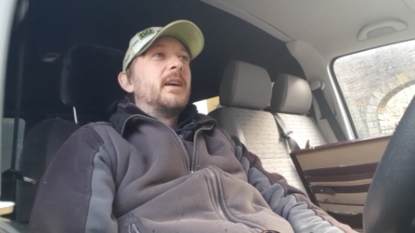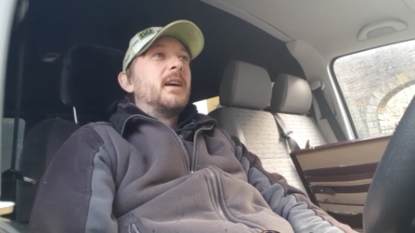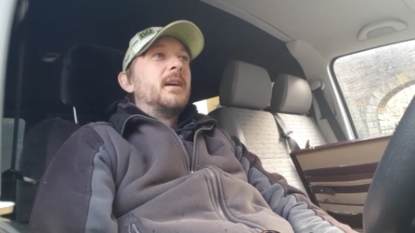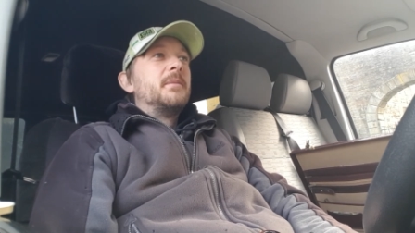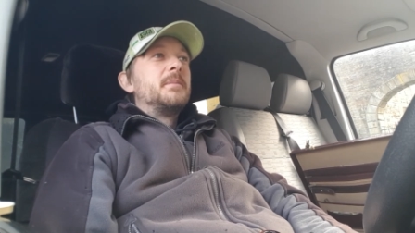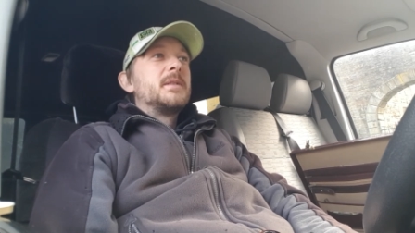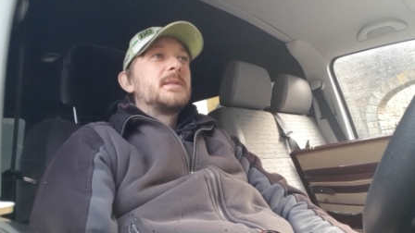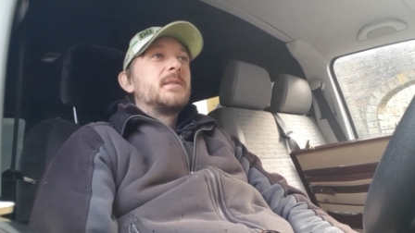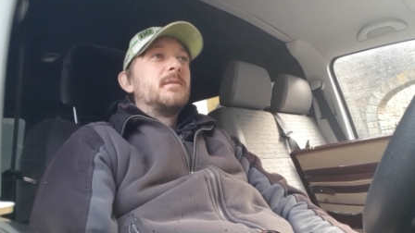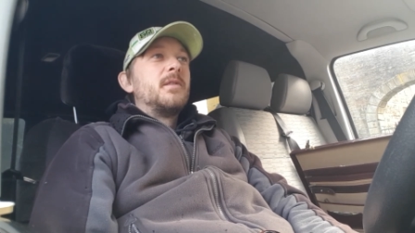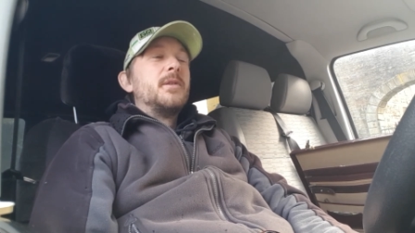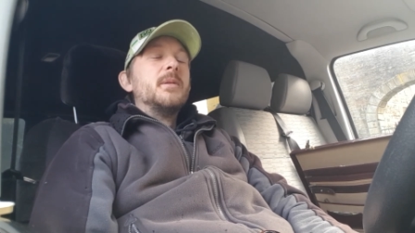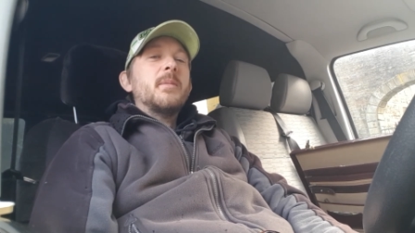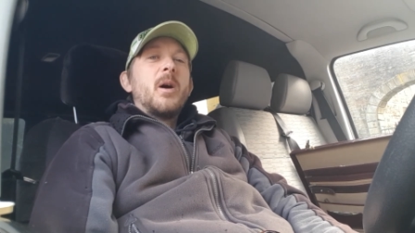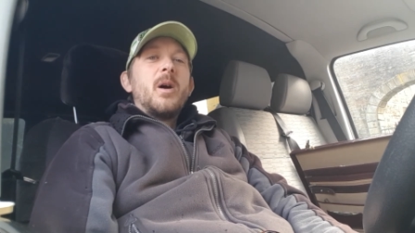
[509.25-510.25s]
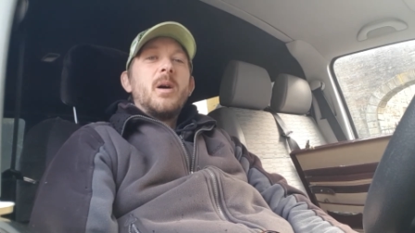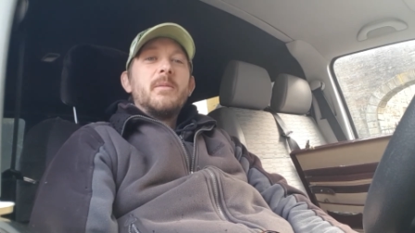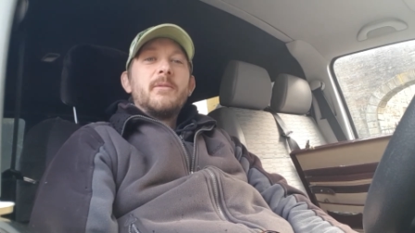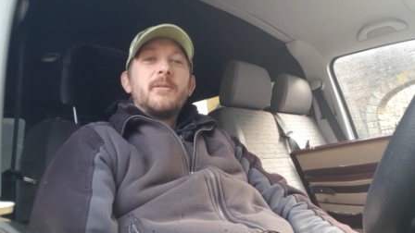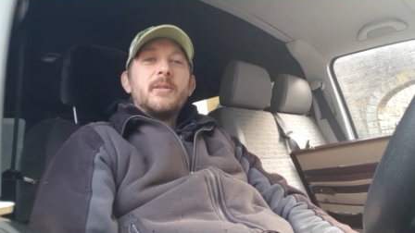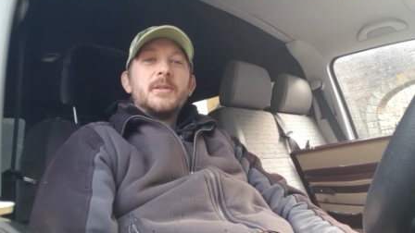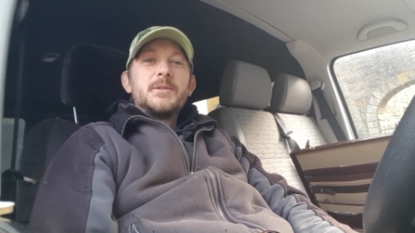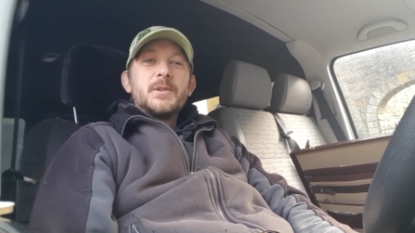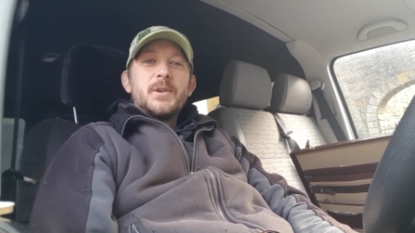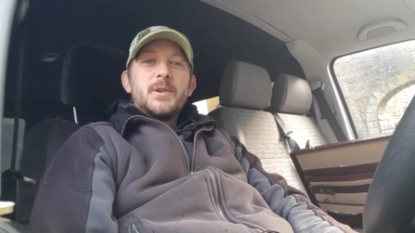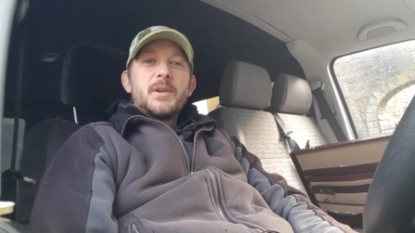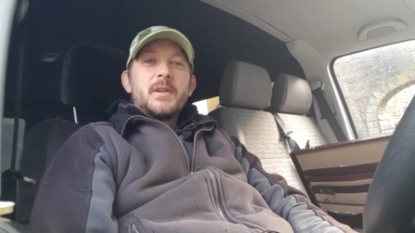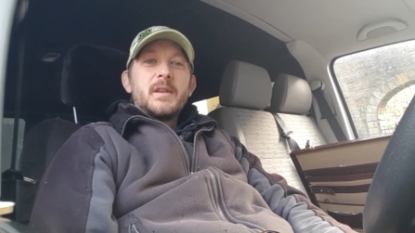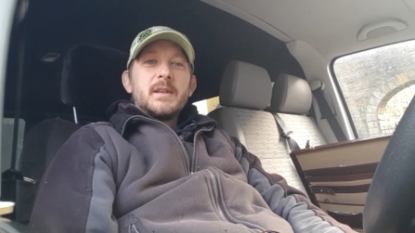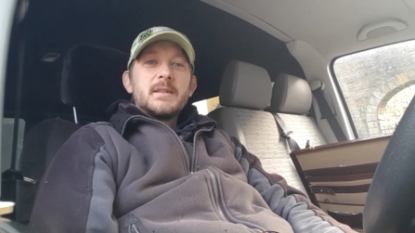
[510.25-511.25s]
Mr Rhubarb for a
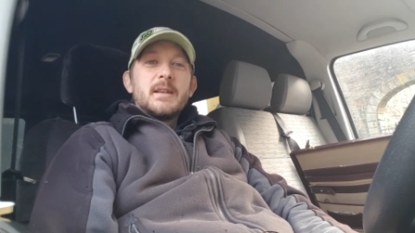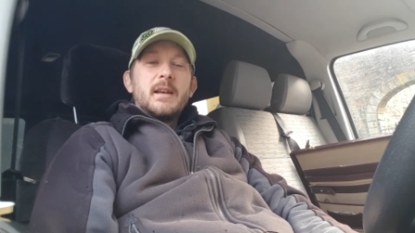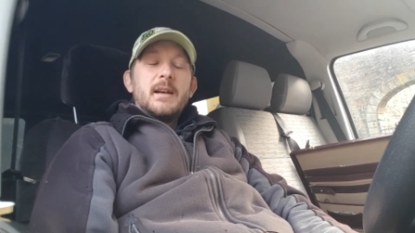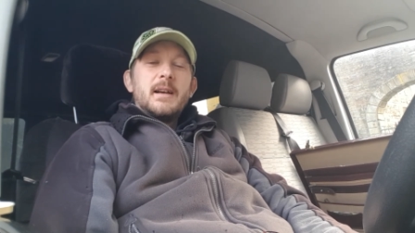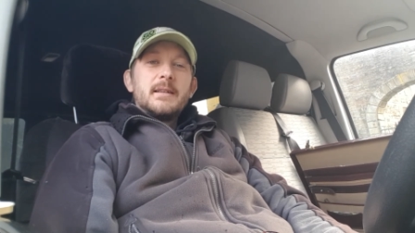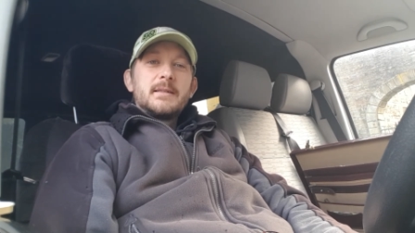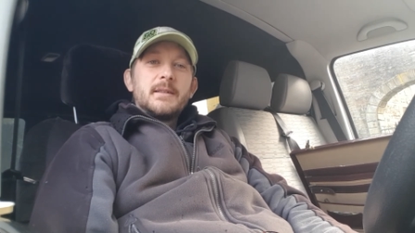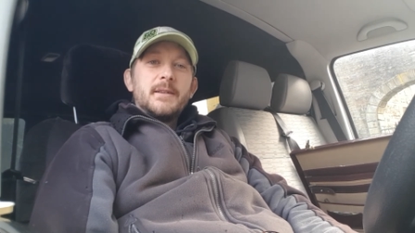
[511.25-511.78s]
joke and things like that.